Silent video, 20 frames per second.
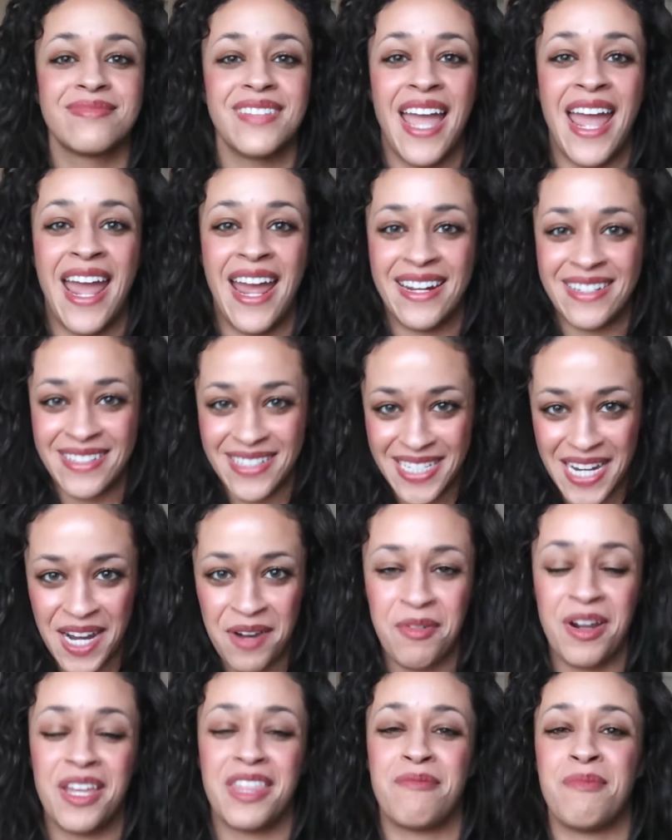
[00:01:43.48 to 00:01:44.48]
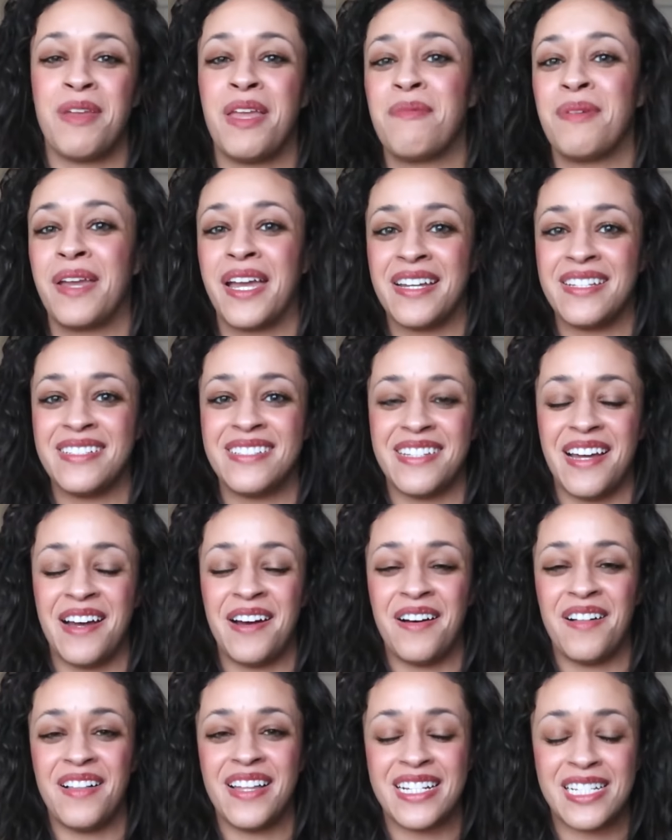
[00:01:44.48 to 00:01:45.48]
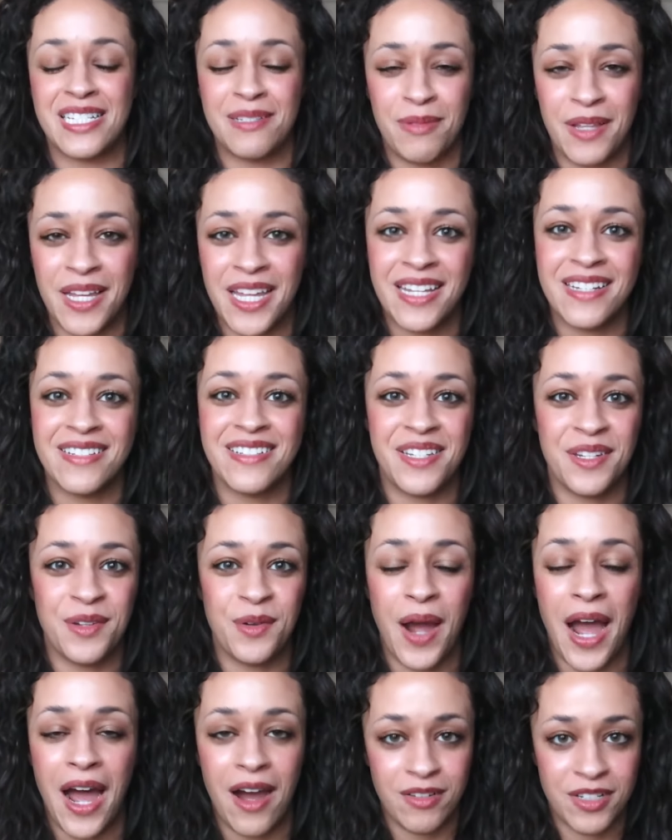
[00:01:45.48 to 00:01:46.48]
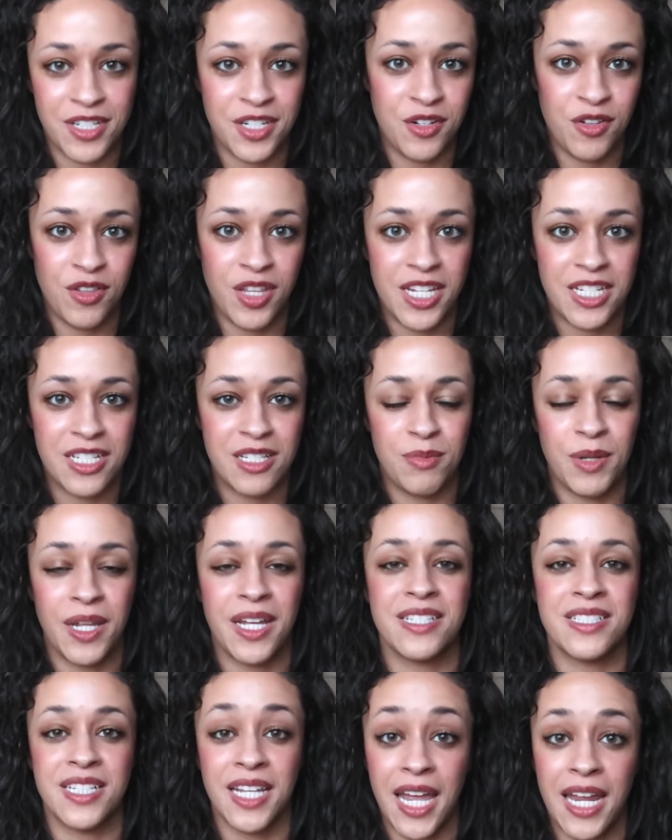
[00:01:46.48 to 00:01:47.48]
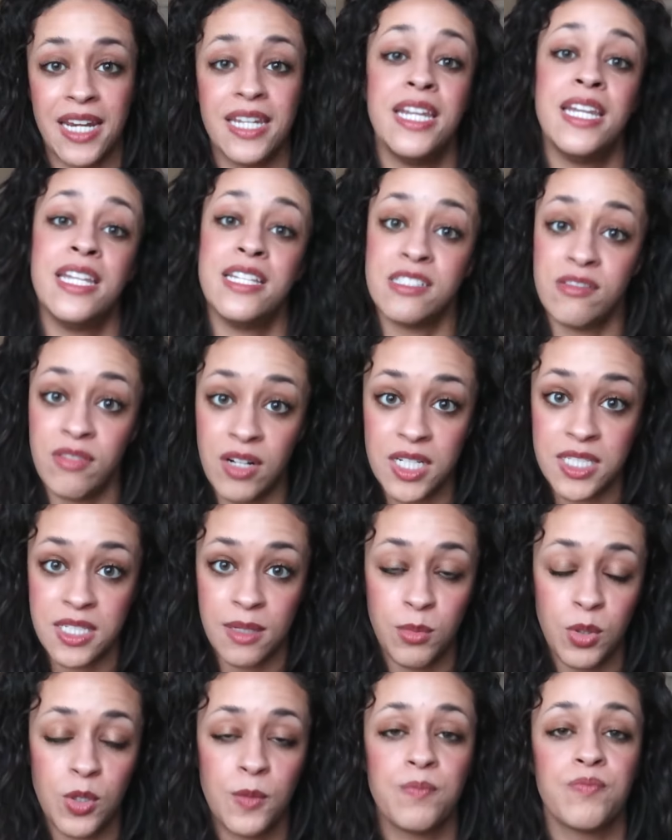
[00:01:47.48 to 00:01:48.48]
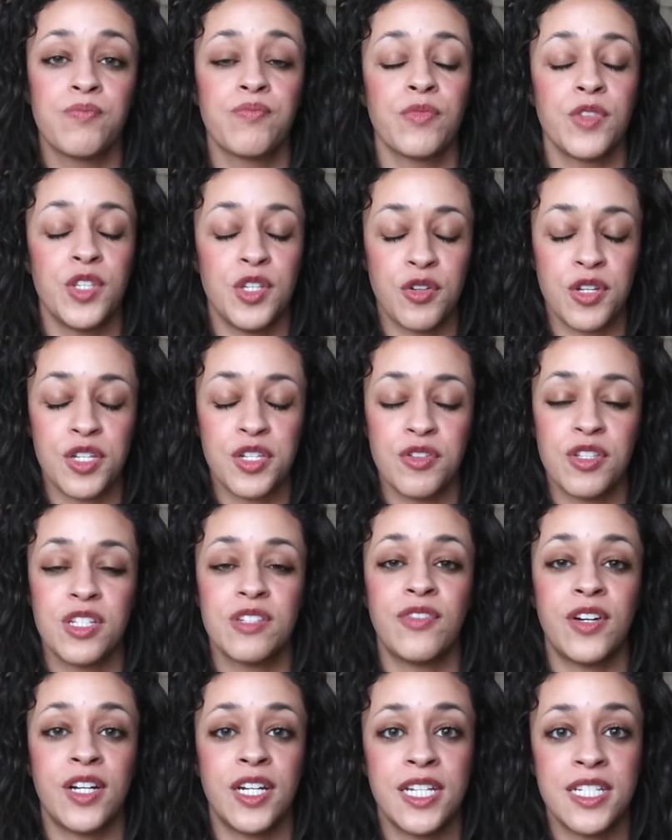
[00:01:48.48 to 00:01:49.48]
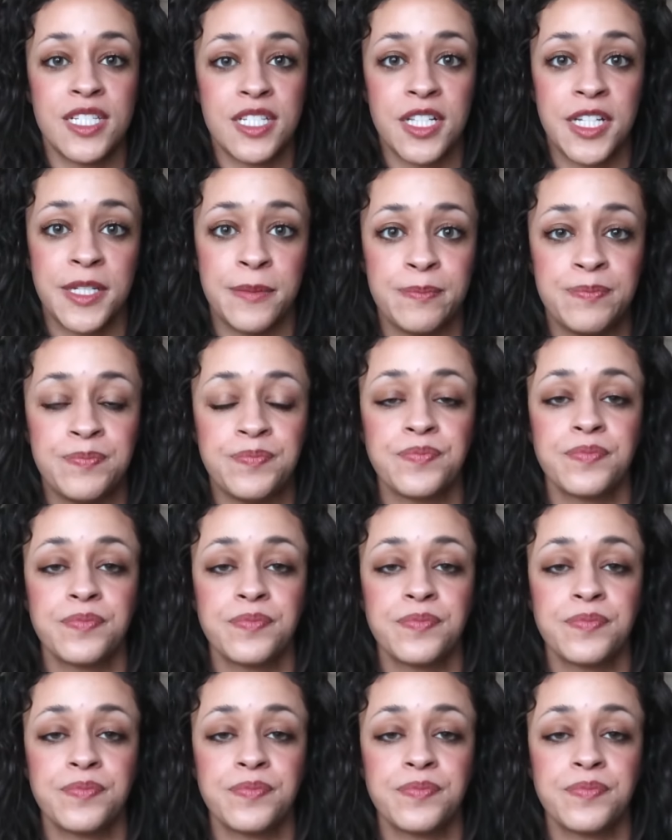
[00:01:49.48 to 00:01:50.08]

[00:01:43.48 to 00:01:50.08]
And stay with me because I'll explain to you how to do this, because again, it is very simple. You can do this very easily.